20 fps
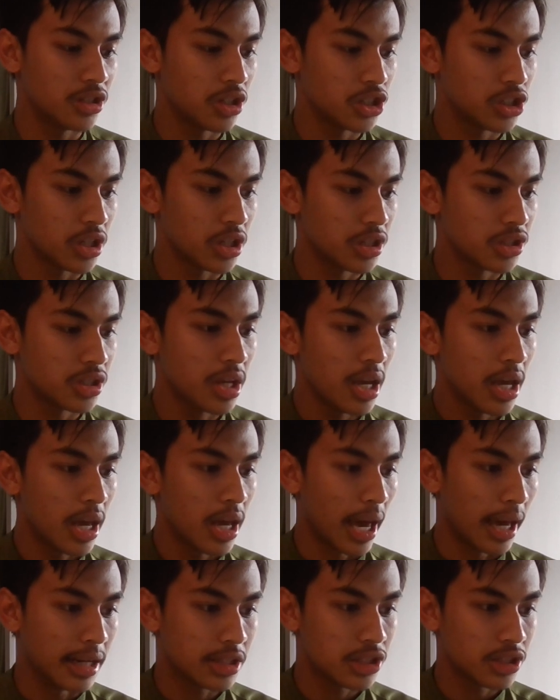decisions
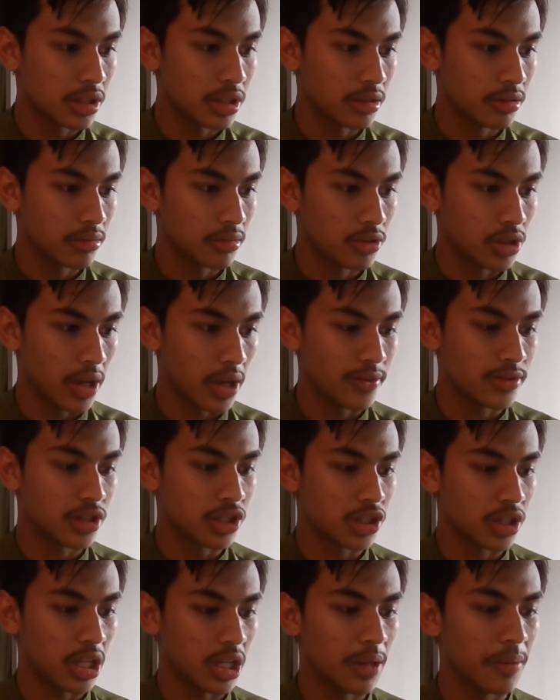and you have
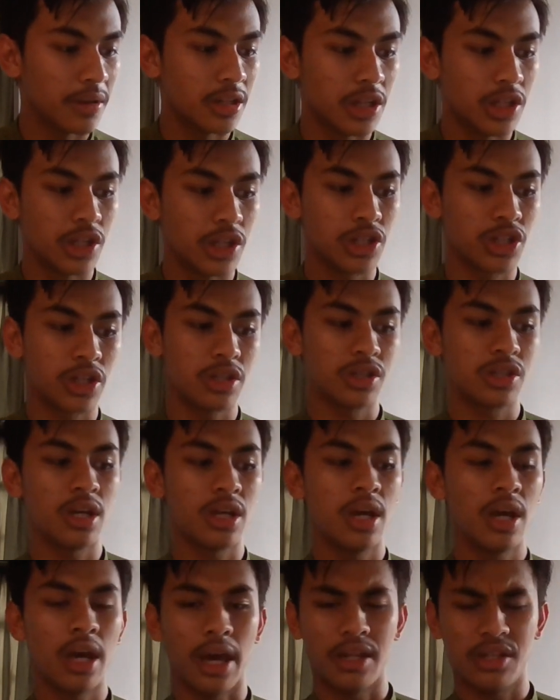sustainable decisions
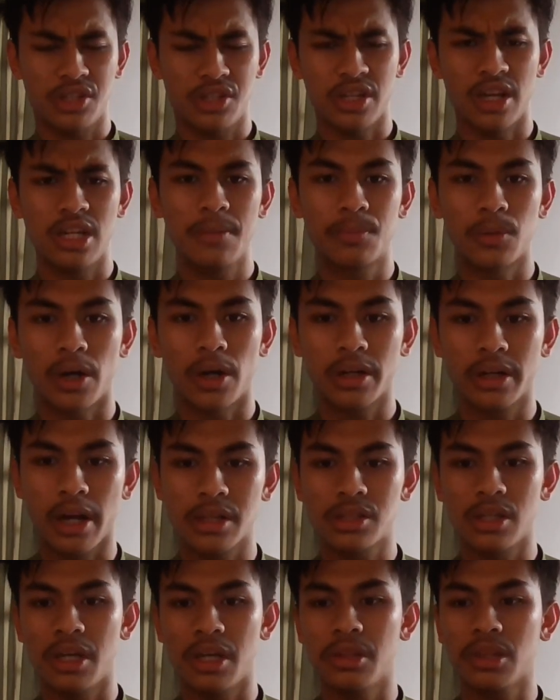and steady
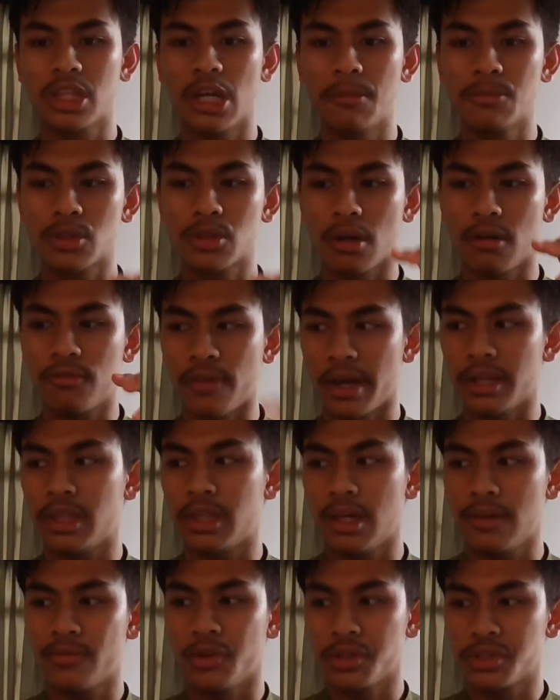progress in terms of
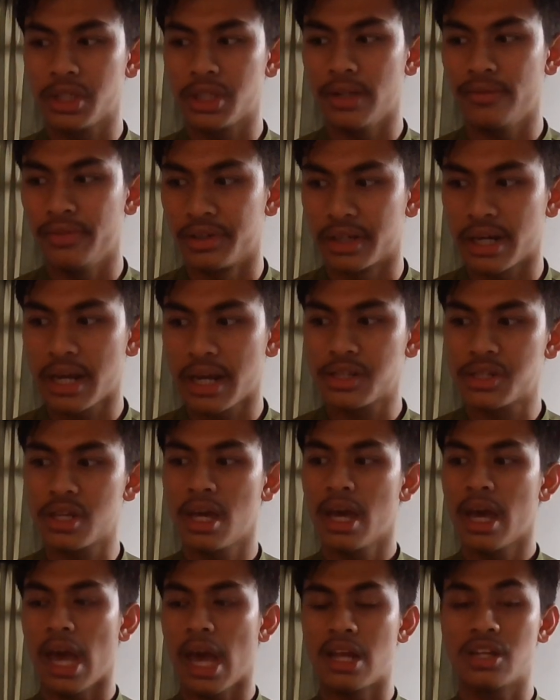fighting for civil rights,
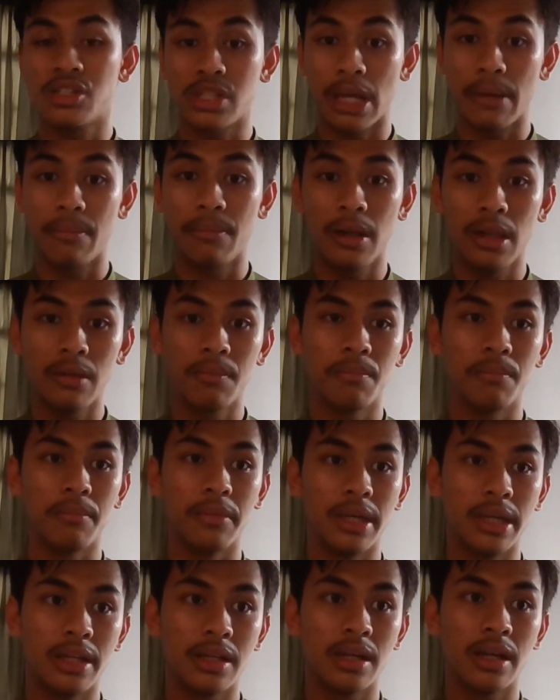and stable
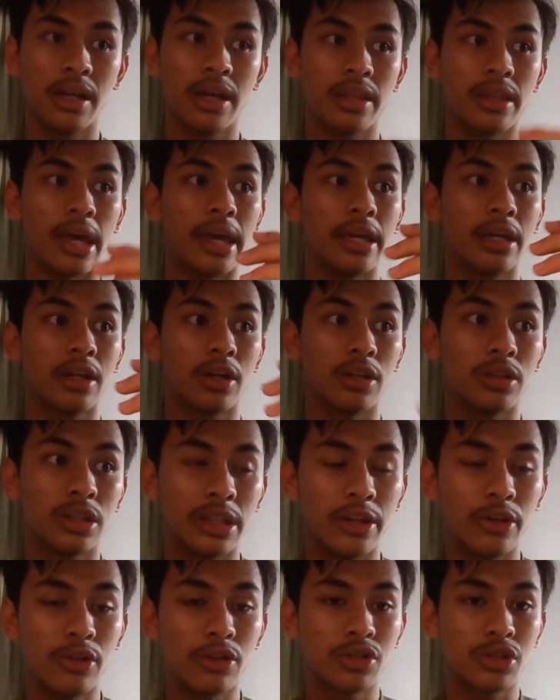meaning that it
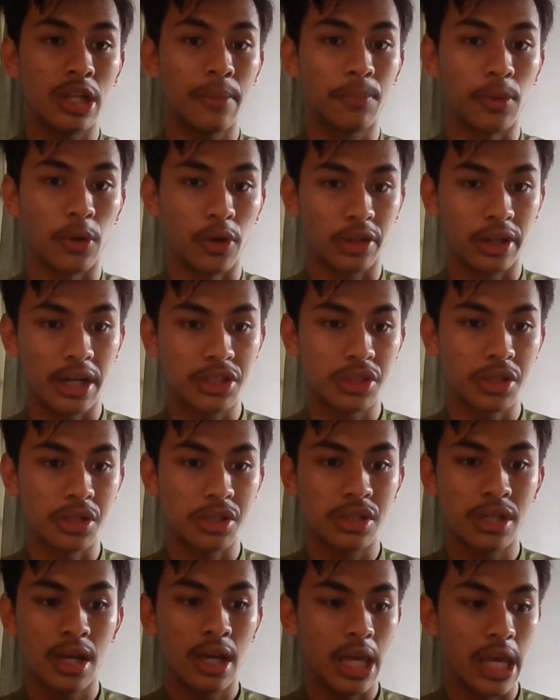continuously
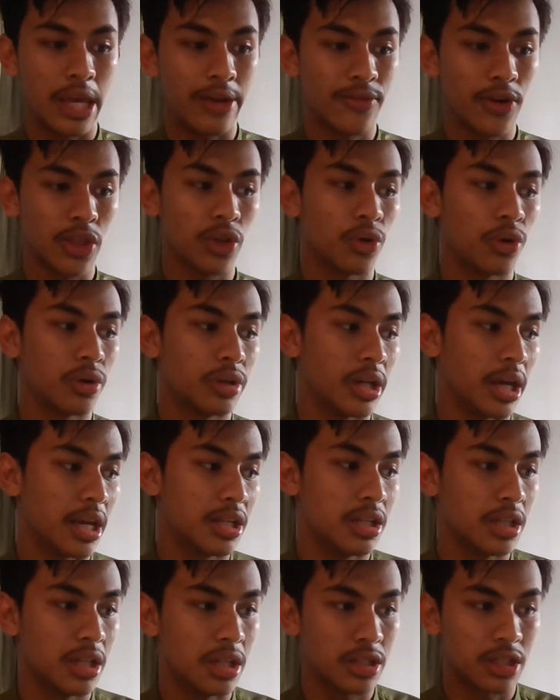progresses even though it
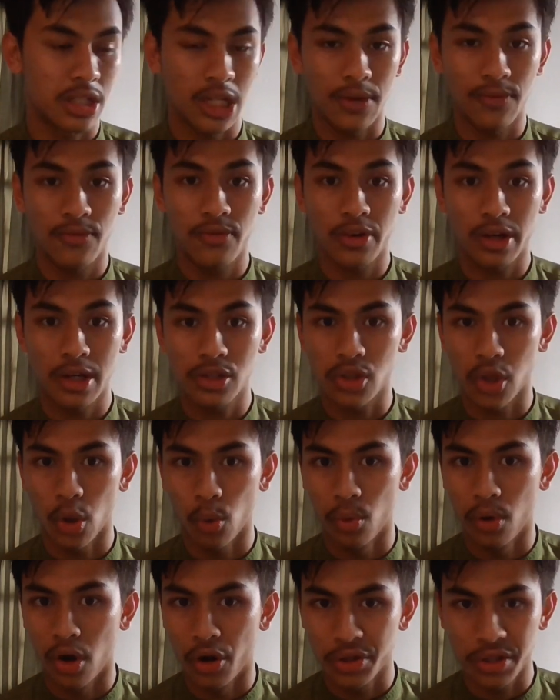is significantly
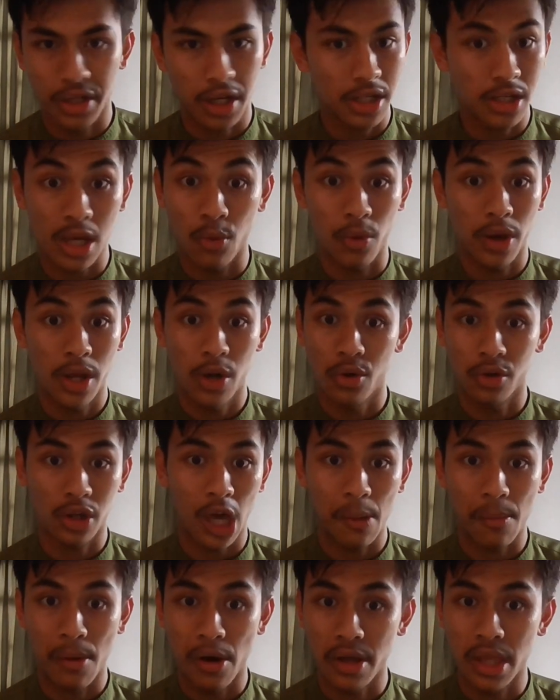slower. On your side, we don't
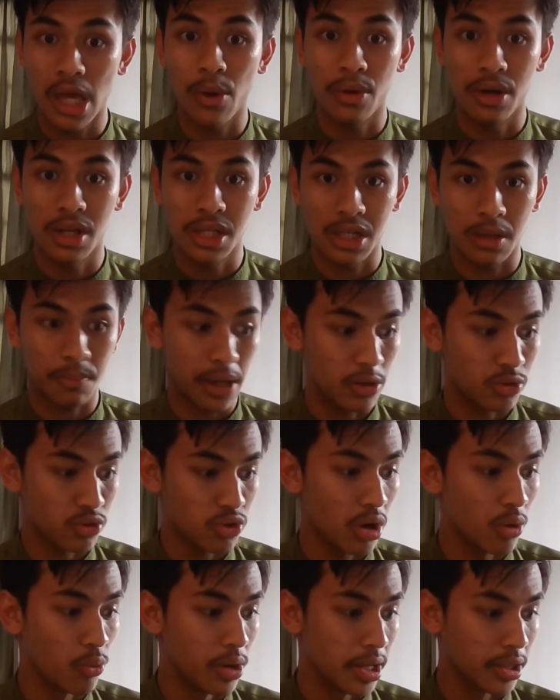care about that, but it's a
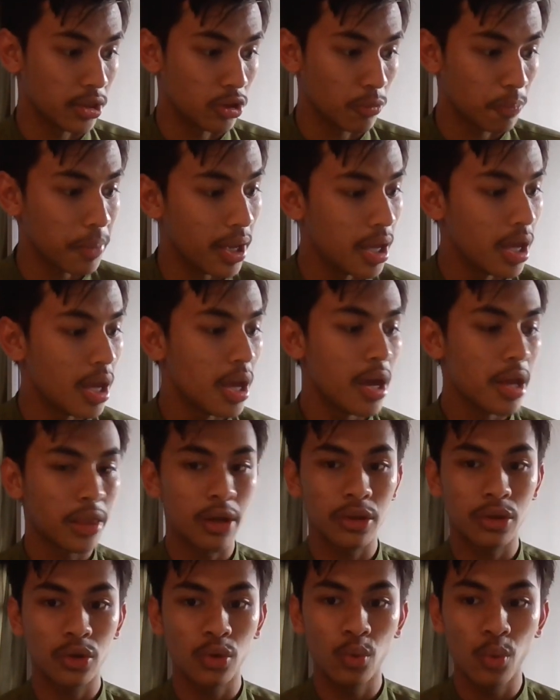price we're willing to pay.
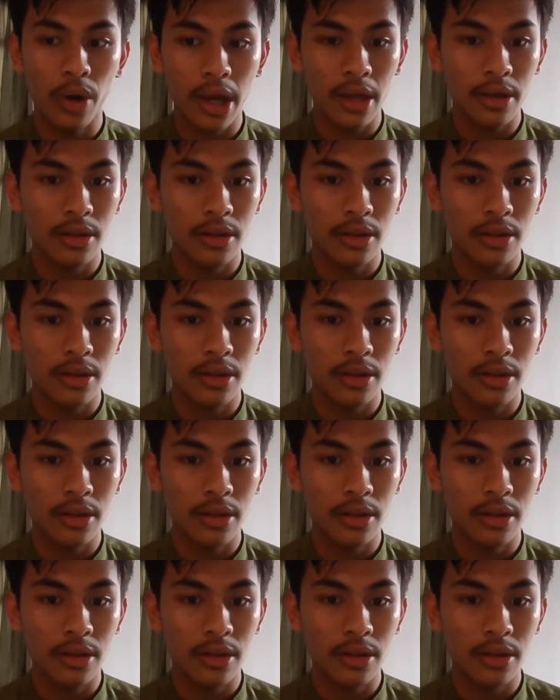So to